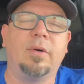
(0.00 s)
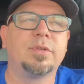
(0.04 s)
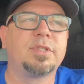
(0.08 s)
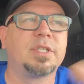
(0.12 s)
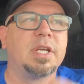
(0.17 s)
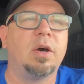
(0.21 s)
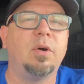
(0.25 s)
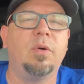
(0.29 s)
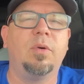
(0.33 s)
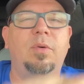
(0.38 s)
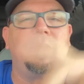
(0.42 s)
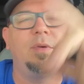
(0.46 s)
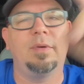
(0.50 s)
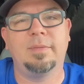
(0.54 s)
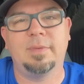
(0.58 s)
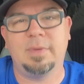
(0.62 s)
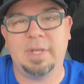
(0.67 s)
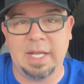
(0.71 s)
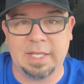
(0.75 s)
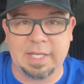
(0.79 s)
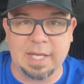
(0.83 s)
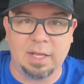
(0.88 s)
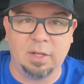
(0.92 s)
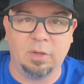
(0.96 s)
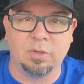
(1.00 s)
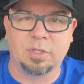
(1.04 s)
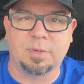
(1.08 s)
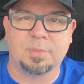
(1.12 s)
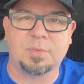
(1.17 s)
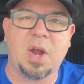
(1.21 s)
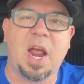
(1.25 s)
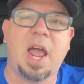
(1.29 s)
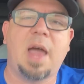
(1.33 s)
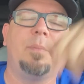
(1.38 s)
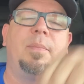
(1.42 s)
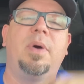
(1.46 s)
So hit that little
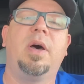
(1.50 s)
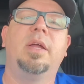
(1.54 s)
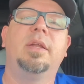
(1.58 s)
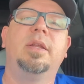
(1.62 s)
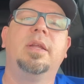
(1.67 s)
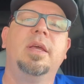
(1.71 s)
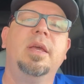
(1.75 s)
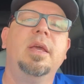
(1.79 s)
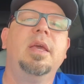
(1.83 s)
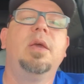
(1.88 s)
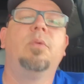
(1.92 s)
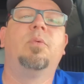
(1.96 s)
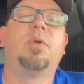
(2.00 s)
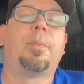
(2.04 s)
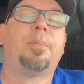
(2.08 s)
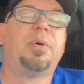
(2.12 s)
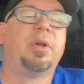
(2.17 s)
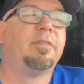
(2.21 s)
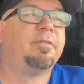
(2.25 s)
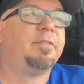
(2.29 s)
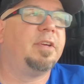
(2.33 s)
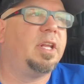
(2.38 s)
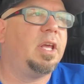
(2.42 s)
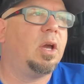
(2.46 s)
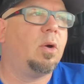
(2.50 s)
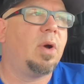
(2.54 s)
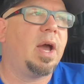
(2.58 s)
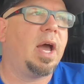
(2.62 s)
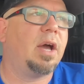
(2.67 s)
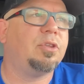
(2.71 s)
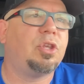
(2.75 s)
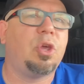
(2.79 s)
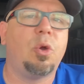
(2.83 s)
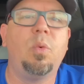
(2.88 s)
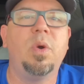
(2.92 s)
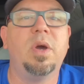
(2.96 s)
subscribe button. When I put a video
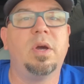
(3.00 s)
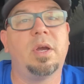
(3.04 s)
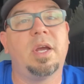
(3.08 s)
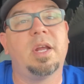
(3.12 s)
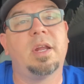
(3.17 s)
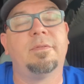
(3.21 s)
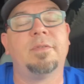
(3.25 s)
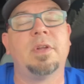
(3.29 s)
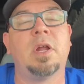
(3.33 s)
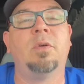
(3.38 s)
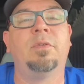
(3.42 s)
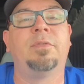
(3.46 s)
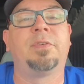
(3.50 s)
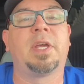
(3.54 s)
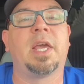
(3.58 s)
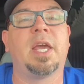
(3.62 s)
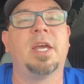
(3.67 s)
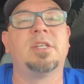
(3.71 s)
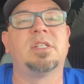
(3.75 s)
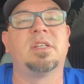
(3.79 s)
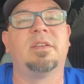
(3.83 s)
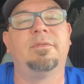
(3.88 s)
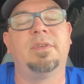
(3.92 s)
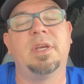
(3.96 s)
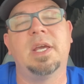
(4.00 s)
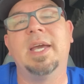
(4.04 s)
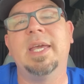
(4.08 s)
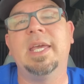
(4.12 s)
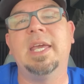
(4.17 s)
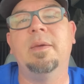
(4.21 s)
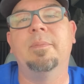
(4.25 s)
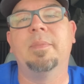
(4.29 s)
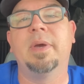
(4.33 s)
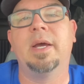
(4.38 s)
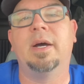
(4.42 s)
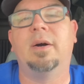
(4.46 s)
out, you will get a notification via
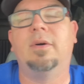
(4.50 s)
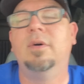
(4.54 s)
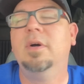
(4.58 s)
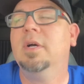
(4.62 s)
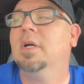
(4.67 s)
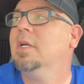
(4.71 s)
email.